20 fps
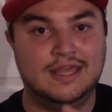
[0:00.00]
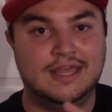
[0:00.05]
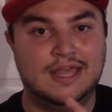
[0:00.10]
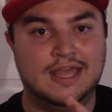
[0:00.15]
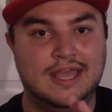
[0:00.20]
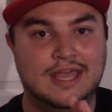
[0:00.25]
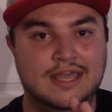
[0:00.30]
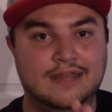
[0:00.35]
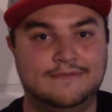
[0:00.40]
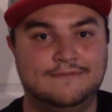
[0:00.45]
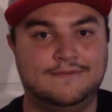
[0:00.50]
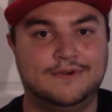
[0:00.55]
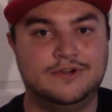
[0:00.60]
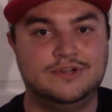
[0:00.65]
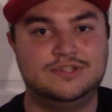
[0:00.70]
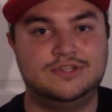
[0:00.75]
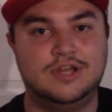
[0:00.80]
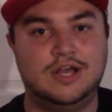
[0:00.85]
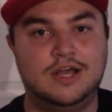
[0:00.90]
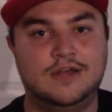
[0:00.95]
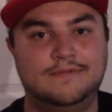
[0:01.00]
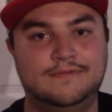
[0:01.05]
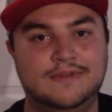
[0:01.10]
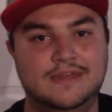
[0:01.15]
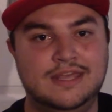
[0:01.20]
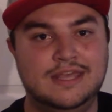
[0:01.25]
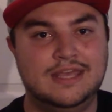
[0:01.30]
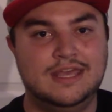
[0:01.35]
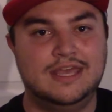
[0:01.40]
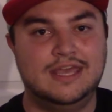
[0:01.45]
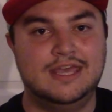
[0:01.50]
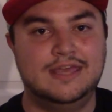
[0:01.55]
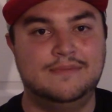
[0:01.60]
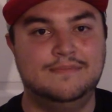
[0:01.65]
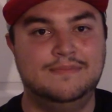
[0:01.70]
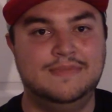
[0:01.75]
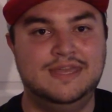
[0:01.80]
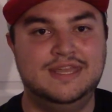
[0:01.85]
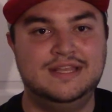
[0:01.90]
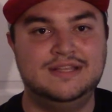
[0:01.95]
And first off, it
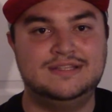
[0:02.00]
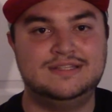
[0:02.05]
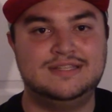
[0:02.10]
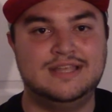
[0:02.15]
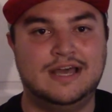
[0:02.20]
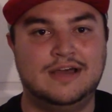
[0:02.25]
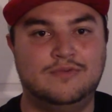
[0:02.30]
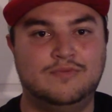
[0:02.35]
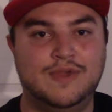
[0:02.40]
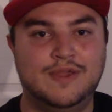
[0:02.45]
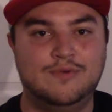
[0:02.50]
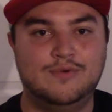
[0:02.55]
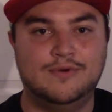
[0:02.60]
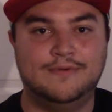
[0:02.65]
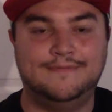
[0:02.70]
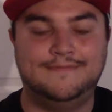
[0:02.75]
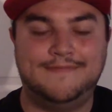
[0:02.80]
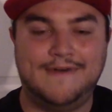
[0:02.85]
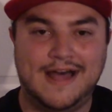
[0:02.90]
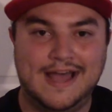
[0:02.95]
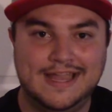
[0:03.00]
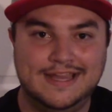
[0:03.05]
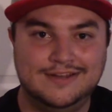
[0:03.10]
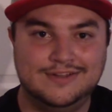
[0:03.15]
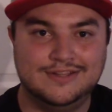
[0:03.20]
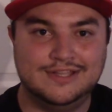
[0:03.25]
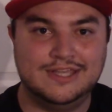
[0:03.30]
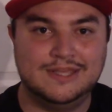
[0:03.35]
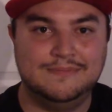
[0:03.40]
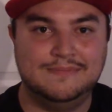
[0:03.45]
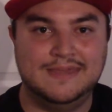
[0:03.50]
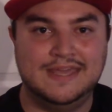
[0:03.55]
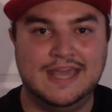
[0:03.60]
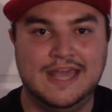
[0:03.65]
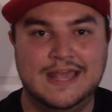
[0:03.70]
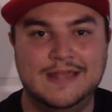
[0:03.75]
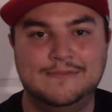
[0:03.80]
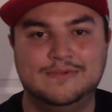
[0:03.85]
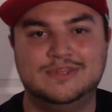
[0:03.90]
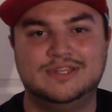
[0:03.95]
means that we will finally be
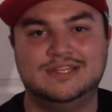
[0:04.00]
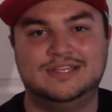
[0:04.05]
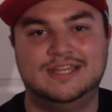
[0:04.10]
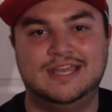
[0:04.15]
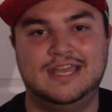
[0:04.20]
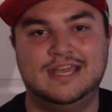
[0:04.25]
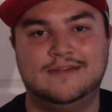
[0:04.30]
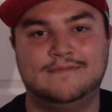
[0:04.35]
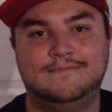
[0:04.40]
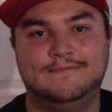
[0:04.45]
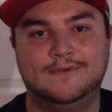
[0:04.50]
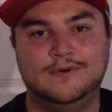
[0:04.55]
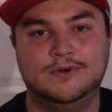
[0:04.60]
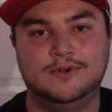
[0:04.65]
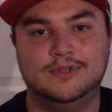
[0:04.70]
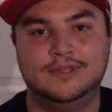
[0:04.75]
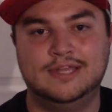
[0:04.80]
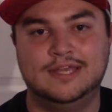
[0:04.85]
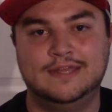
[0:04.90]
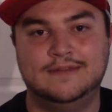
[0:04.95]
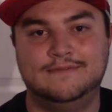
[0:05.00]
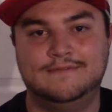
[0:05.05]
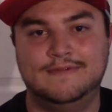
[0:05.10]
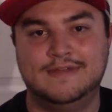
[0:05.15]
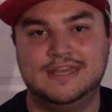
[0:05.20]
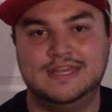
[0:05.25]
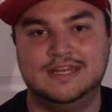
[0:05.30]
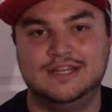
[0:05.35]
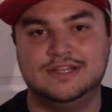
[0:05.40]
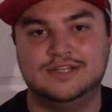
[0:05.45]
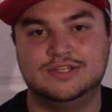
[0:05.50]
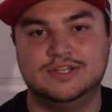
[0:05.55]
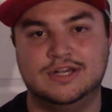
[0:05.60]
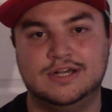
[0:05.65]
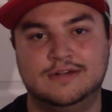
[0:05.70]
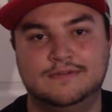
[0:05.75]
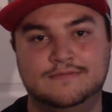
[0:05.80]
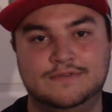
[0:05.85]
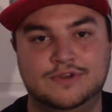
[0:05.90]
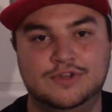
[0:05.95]
able to take full advantage
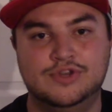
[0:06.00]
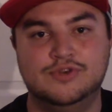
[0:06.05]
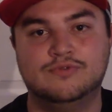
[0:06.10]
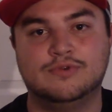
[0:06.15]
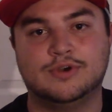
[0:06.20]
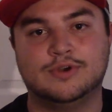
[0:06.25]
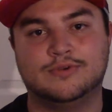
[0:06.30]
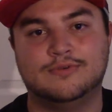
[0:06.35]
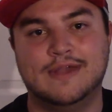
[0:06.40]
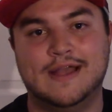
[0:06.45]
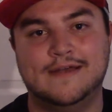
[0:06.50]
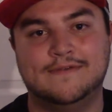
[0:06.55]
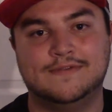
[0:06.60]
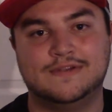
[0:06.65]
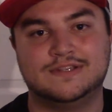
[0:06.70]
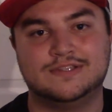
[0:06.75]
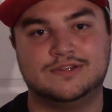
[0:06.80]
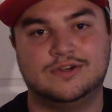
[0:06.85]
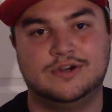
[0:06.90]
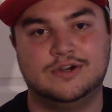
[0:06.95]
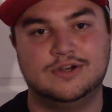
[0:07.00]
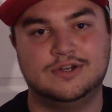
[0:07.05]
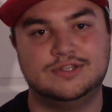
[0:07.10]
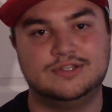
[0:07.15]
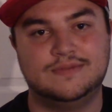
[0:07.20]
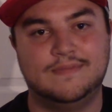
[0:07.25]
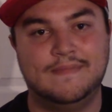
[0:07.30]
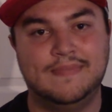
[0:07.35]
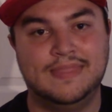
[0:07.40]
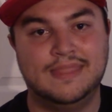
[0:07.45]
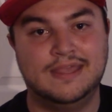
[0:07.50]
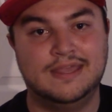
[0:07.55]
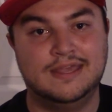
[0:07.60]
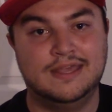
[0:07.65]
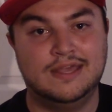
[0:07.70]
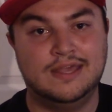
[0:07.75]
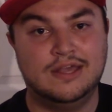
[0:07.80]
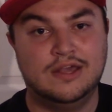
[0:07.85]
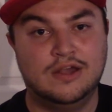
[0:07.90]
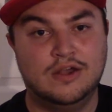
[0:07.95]
of newer graphics cards.
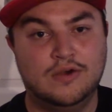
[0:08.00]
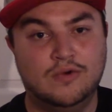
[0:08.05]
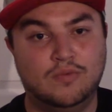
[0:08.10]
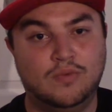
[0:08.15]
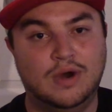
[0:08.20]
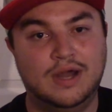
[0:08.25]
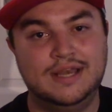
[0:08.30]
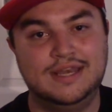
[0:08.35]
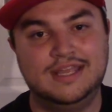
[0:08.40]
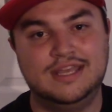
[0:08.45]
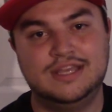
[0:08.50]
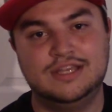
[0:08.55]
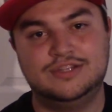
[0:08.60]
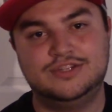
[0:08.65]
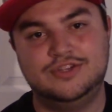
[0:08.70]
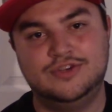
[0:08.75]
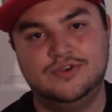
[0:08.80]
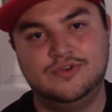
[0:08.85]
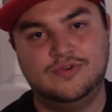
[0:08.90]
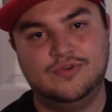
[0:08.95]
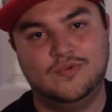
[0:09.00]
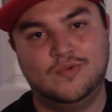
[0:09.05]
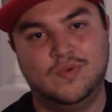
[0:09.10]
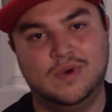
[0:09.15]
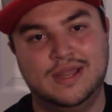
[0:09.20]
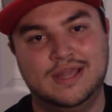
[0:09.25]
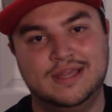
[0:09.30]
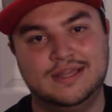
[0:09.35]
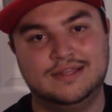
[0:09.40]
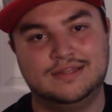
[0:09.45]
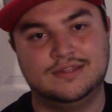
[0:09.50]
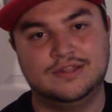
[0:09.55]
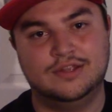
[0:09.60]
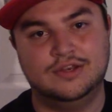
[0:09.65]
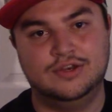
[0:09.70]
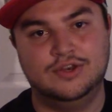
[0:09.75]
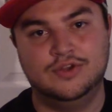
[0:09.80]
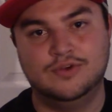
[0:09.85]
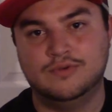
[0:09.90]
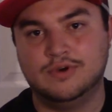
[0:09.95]
One issue with
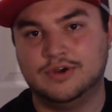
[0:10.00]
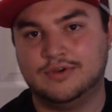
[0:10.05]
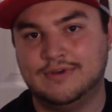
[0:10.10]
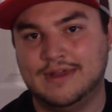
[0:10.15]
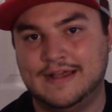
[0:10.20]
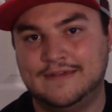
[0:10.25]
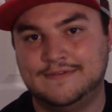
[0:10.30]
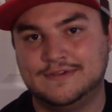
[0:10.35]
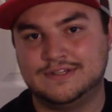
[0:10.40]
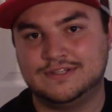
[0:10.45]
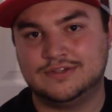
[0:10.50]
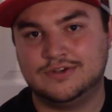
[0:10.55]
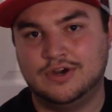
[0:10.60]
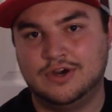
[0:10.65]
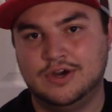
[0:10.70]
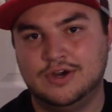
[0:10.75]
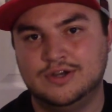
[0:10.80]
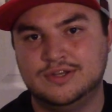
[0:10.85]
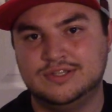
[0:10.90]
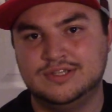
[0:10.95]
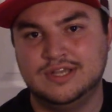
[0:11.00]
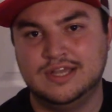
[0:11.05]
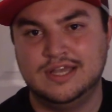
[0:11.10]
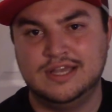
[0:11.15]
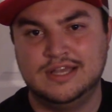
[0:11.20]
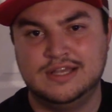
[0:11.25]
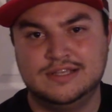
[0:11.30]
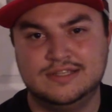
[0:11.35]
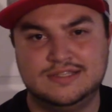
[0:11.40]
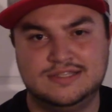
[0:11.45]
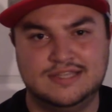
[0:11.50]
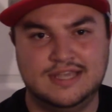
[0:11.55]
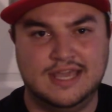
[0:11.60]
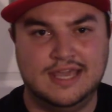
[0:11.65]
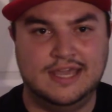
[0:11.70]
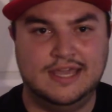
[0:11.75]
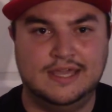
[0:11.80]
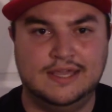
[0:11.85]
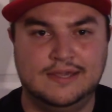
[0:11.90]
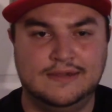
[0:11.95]
newer graphics cards,
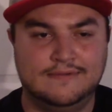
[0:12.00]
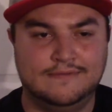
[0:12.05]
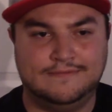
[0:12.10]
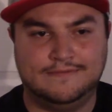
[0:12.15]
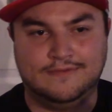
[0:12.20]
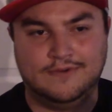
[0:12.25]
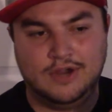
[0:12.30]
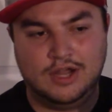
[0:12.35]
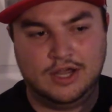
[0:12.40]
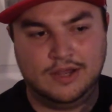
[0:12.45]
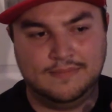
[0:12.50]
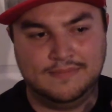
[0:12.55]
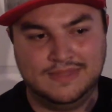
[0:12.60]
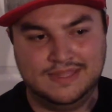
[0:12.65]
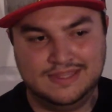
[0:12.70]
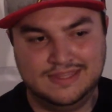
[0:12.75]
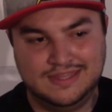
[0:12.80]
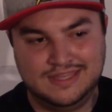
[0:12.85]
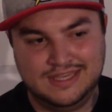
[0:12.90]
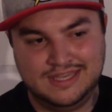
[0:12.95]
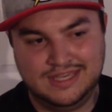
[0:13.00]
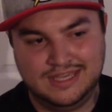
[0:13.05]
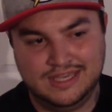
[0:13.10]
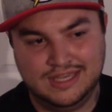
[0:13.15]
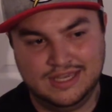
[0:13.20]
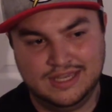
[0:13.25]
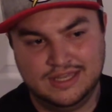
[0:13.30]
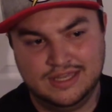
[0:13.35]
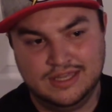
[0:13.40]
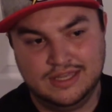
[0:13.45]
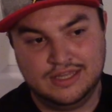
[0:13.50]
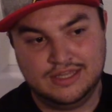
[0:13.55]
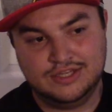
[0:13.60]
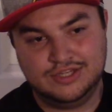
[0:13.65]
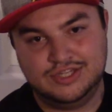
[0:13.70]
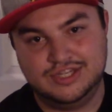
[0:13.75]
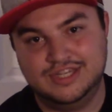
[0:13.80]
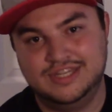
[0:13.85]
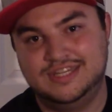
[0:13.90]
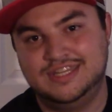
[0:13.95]
say from the
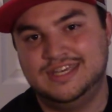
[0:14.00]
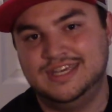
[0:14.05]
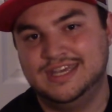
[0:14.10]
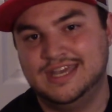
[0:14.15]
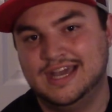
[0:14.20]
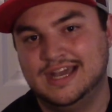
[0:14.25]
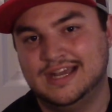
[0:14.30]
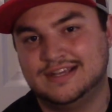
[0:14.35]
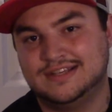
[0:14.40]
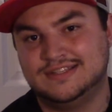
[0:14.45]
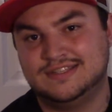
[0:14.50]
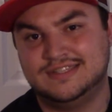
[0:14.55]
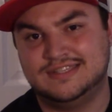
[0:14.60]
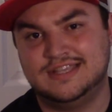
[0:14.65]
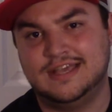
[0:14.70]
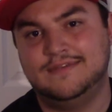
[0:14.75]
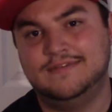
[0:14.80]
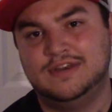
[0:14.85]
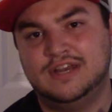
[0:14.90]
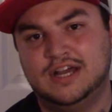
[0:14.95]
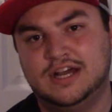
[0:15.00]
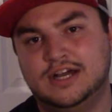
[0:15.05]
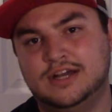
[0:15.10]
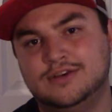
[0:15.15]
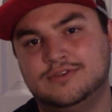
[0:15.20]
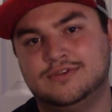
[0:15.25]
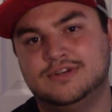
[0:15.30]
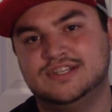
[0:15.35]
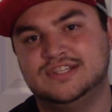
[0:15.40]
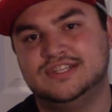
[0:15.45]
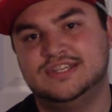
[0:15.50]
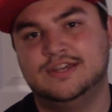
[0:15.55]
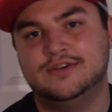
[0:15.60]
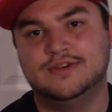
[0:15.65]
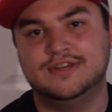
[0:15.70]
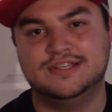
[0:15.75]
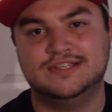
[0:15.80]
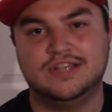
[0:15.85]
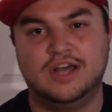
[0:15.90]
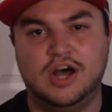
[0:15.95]
GTX 700
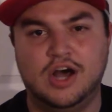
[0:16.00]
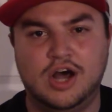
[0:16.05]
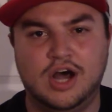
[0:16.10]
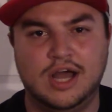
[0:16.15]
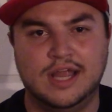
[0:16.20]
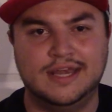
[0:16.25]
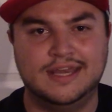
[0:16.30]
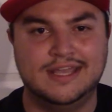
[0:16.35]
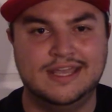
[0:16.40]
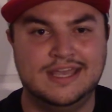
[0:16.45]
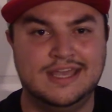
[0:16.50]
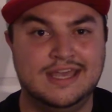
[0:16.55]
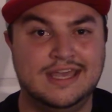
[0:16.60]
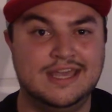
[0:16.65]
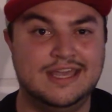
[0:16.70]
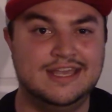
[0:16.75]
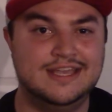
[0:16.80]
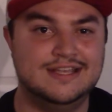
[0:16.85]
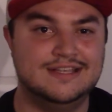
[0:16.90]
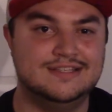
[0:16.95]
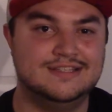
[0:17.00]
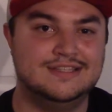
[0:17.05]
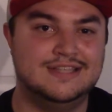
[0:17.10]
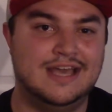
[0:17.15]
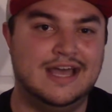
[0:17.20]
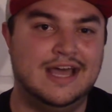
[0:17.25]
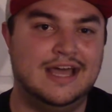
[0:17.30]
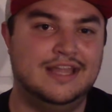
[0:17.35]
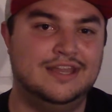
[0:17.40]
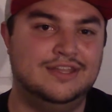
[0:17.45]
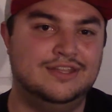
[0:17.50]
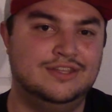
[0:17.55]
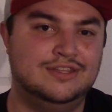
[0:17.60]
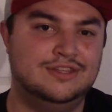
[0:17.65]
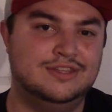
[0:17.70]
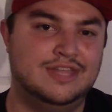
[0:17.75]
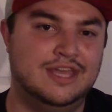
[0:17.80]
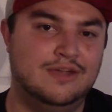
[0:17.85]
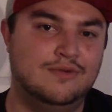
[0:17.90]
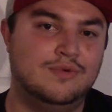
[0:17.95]
series on, is that
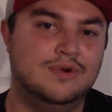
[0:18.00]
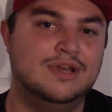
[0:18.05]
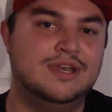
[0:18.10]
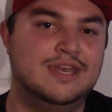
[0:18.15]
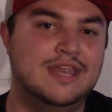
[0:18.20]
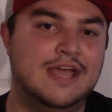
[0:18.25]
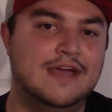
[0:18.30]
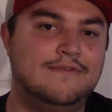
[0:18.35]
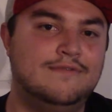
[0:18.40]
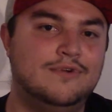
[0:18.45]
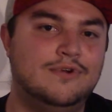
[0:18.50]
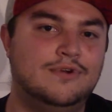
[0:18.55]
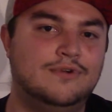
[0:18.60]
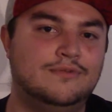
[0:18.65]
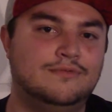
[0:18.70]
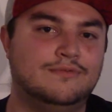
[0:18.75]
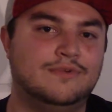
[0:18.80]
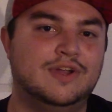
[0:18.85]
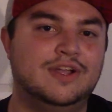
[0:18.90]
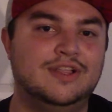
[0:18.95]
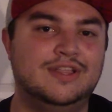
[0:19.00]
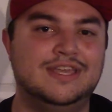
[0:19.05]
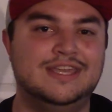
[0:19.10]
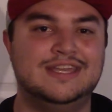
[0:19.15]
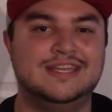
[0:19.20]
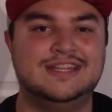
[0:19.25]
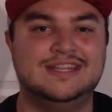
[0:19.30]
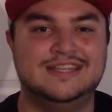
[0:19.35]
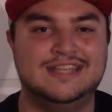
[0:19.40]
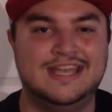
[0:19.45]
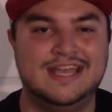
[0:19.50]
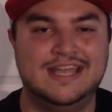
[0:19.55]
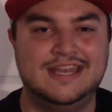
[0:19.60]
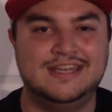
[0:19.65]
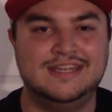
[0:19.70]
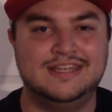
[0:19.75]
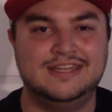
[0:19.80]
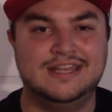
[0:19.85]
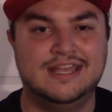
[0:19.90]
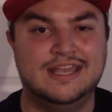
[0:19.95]
they were never really
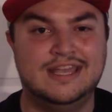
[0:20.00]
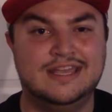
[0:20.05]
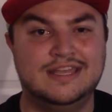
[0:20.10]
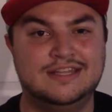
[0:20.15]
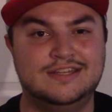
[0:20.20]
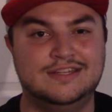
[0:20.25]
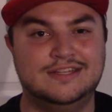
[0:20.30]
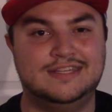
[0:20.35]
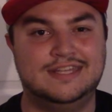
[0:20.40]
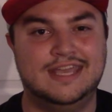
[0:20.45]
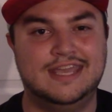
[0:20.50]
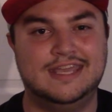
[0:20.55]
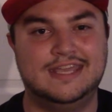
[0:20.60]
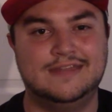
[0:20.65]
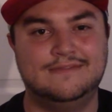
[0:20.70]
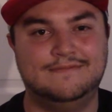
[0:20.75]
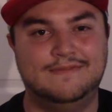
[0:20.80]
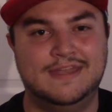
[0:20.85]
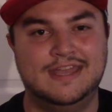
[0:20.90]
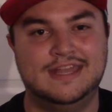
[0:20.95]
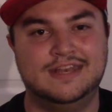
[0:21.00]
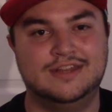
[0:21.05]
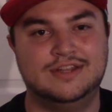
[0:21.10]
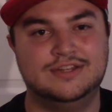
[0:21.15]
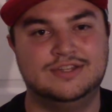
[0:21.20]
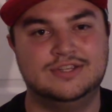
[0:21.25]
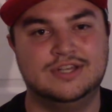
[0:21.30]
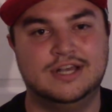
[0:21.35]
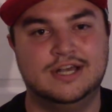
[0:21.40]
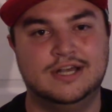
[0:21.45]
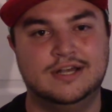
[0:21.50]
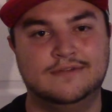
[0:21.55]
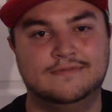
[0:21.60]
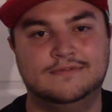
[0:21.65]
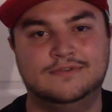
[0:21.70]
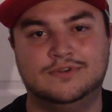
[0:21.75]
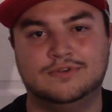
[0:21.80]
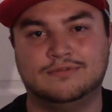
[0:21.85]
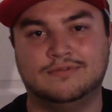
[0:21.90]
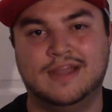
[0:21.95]
intended to take advantage
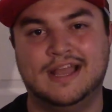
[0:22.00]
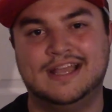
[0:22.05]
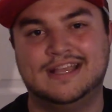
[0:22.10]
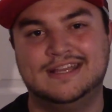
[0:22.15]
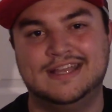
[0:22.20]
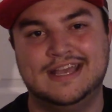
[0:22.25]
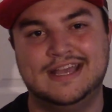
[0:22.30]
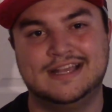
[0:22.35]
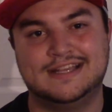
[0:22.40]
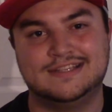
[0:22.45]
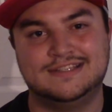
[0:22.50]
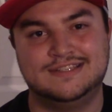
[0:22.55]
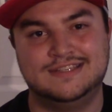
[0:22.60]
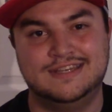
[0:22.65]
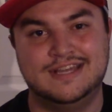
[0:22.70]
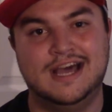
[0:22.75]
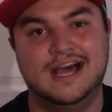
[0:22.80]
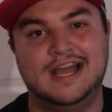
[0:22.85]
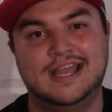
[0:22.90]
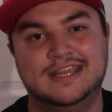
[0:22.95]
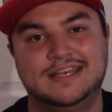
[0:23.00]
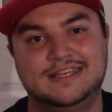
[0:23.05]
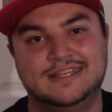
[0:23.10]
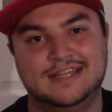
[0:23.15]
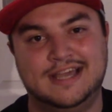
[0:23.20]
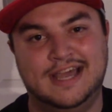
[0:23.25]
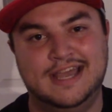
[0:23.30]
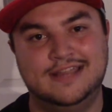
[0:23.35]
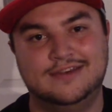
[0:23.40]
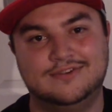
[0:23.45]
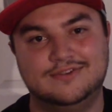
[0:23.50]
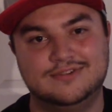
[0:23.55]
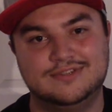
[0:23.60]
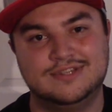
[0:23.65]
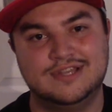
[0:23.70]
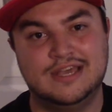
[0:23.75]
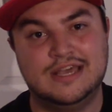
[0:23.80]
of DirectX 9 titles.